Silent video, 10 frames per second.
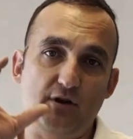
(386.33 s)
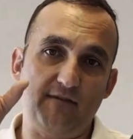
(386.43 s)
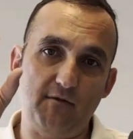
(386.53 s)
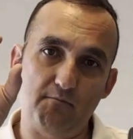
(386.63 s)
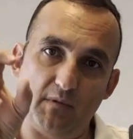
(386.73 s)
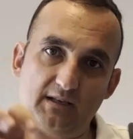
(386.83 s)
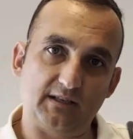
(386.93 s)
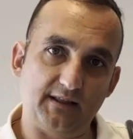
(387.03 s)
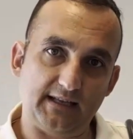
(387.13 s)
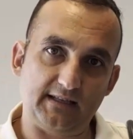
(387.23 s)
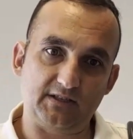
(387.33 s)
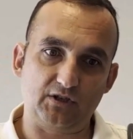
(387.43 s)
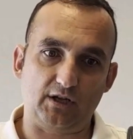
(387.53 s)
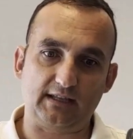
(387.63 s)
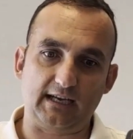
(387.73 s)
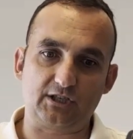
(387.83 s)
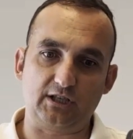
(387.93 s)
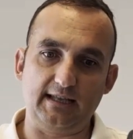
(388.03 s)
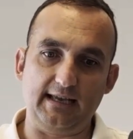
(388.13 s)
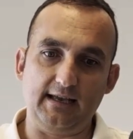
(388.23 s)
have a muscle that it's not
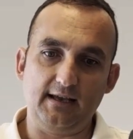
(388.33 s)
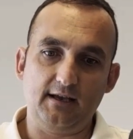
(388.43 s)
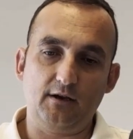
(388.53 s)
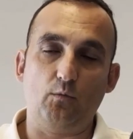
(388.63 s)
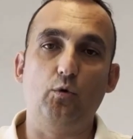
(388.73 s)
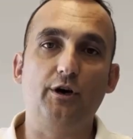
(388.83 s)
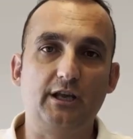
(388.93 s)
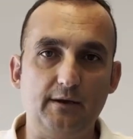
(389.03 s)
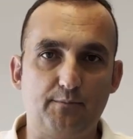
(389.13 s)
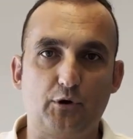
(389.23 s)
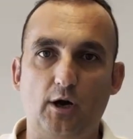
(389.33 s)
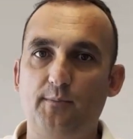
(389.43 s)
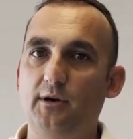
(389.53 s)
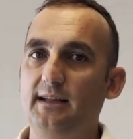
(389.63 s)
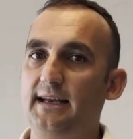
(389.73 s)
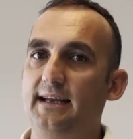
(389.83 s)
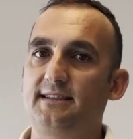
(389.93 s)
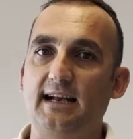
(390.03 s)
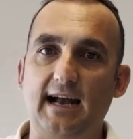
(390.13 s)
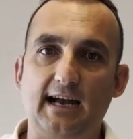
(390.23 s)
actually working properly,
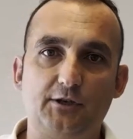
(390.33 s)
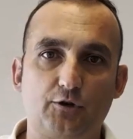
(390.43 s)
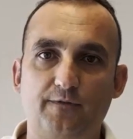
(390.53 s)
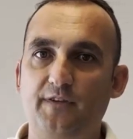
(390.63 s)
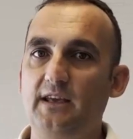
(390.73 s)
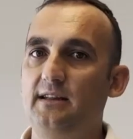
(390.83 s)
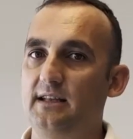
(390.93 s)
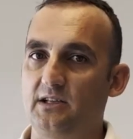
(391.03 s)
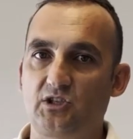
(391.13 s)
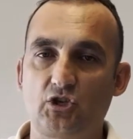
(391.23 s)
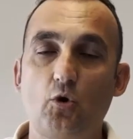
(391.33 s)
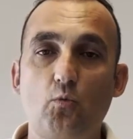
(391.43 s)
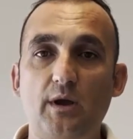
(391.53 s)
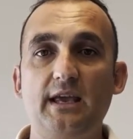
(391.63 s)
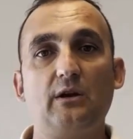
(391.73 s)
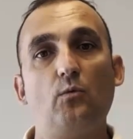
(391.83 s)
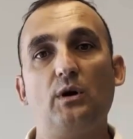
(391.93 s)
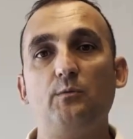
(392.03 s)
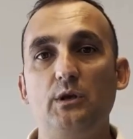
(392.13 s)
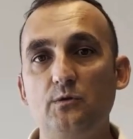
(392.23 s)
it's atrophied, it's so weak,
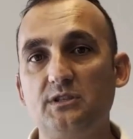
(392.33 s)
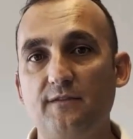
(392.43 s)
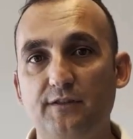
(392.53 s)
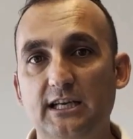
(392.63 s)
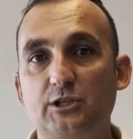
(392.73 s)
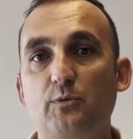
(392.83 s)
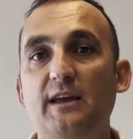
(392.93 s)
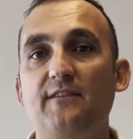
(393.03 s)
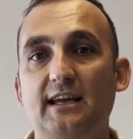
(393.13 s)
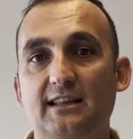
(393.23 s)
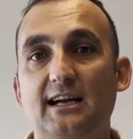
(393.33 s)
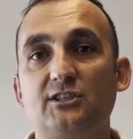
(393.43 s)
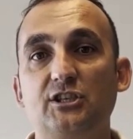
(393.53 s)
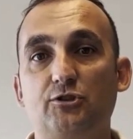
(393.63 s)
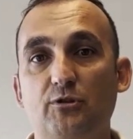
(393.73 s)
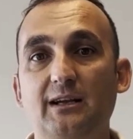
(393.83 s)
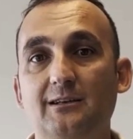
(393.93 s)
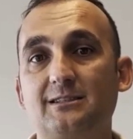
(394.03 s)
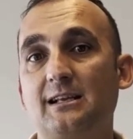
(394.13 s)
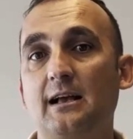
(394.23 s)
when we use the Flushwave, it actually
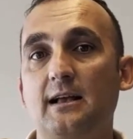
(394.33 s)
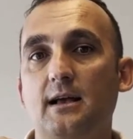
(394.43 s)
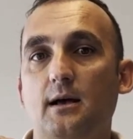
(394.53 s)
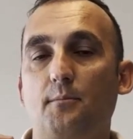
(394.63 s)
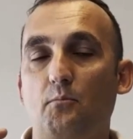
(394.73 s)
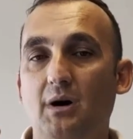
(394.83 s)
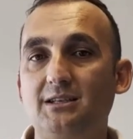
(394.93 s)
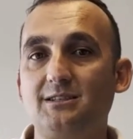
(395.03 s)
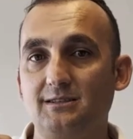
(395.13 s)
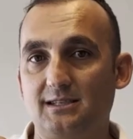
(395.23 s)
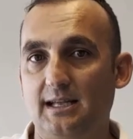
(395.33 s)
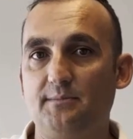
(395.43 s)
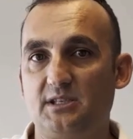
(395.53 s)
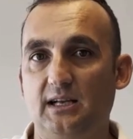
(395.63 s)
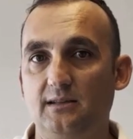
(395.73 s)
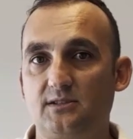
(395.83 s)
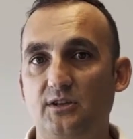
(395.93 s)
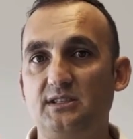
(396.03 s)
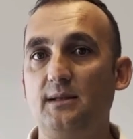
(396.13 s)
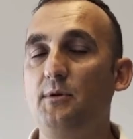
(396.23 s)
triggers muscle stem cells. So
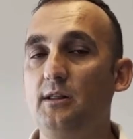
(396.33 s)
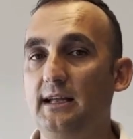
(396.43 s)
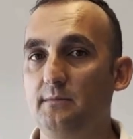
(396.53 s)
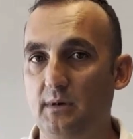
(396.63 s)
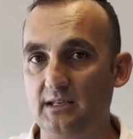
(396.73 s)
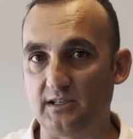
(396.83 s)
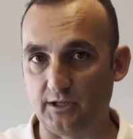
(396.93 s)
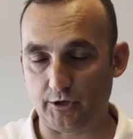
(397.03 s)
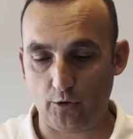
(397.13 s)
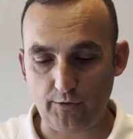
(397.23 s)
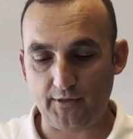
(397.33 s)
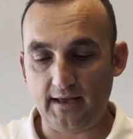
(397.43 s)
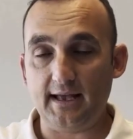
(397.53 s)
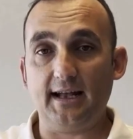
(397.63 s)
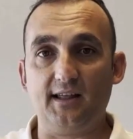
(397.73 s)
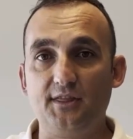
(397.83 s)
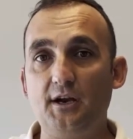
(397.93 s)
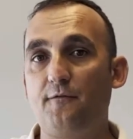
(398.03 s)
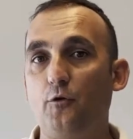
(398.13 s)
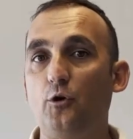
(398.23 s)
it stimulates muscle growth, and
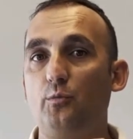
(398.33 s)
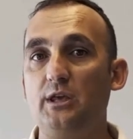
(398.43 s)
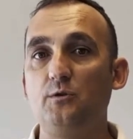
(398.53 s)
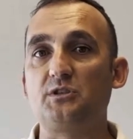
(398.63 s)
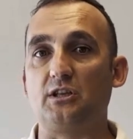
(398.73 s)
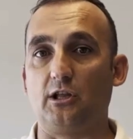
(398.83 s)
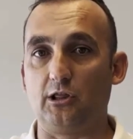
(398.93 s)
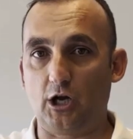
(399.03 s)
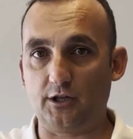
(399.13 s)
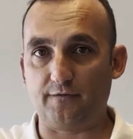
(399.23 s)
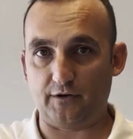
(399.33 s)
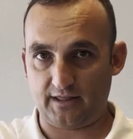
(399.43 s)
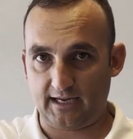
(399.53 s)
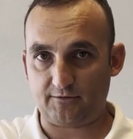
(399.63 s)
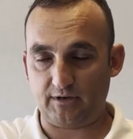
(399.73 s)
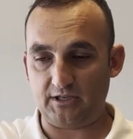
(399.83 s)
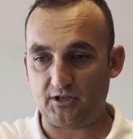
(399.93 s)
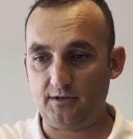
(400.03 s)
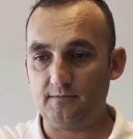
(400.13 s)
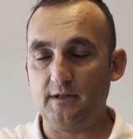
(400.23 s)
therefore we use it a lot for that
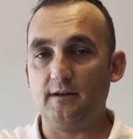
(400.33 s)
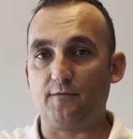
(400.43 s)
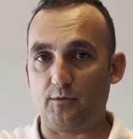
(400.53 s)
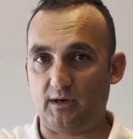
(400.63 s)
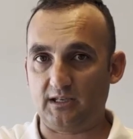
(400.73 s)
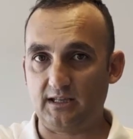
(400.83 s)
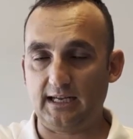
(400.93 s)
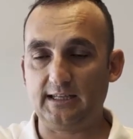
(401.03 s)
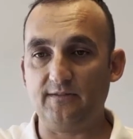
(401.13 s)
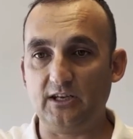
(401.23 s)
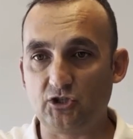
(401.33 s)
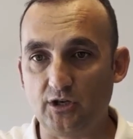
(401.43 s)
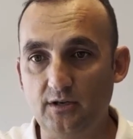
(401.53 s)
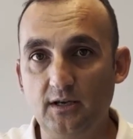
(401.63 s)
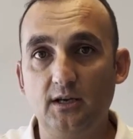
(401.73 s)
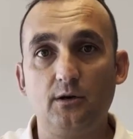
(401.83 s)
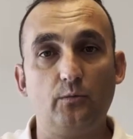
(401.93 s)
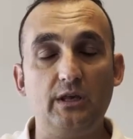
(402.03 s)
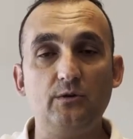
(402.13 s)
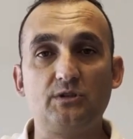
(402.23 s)
reason, for muscle activation.
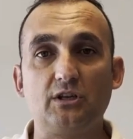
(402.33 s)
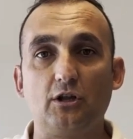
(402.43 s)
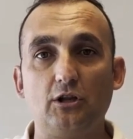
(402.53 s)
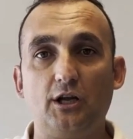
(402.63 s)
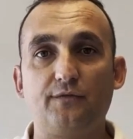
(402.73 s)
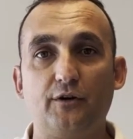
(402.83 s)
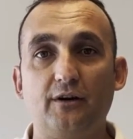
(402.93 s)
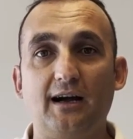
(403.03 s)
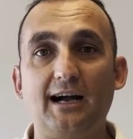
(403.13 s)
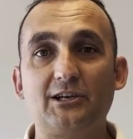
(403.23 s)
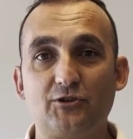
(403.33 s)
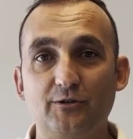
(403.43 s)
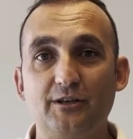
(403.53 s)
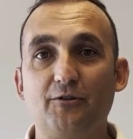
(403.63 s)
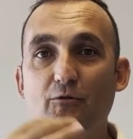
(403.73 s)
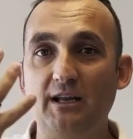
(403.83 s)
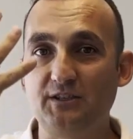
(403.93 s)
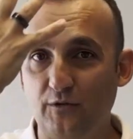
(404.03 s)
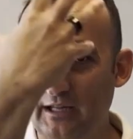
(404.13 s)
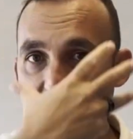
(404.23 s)
We use it a lot for actual
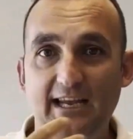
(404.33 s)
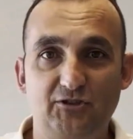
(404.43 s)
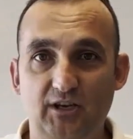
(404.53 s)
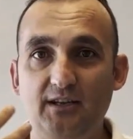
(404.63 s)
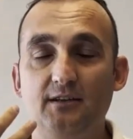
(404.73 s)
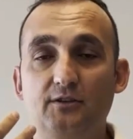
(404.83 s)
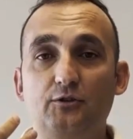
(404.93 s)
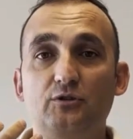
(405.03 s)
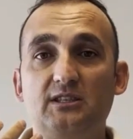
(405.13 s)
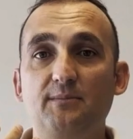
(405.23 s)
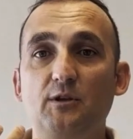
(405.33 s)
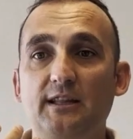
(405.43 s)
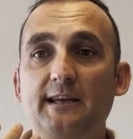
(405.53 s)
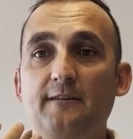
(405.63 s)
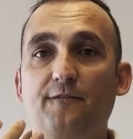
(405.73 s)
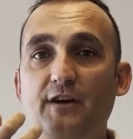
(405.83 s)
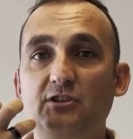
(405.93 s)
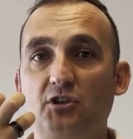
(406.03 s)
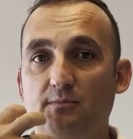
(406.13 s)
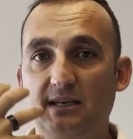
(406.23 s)
graceful aging, to stimulate
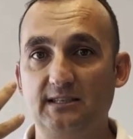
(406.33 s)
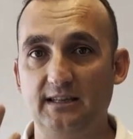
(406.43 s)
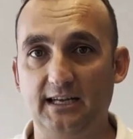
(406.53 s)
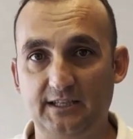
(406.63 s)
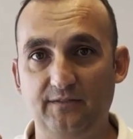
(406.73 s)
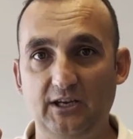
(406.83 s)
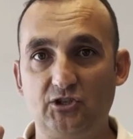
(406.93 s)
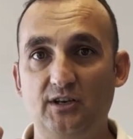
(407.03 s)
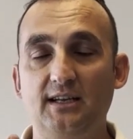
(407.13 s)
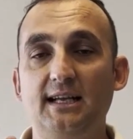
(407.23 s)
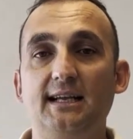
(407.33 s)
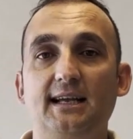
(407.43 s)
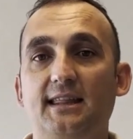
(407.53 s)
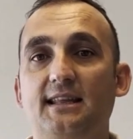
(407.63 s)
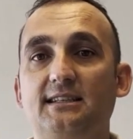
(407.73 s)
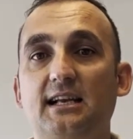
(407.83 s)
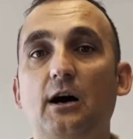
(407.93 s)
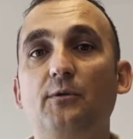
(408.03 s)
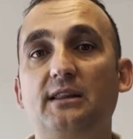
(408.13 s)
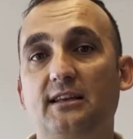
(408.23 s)
facial muscle activation, and that's
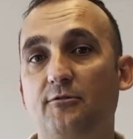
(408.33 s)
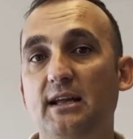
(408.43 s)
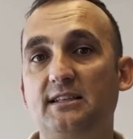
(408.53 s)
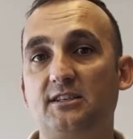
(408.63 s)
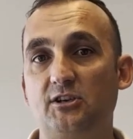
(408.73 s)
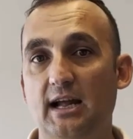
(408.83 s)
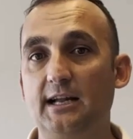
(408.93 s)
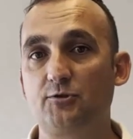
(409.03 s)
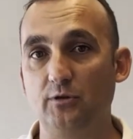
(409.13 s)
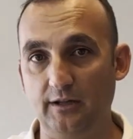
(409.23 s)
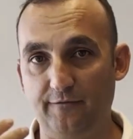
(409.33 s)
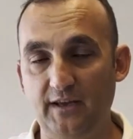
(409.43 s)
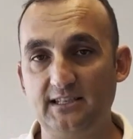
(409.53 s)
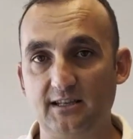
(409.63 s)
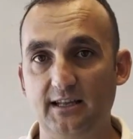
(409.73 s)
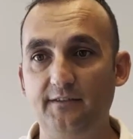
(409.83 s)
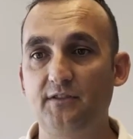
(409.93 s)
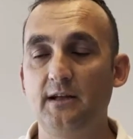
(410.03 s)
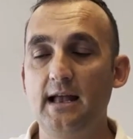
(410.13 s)
how it creates naturally facelift.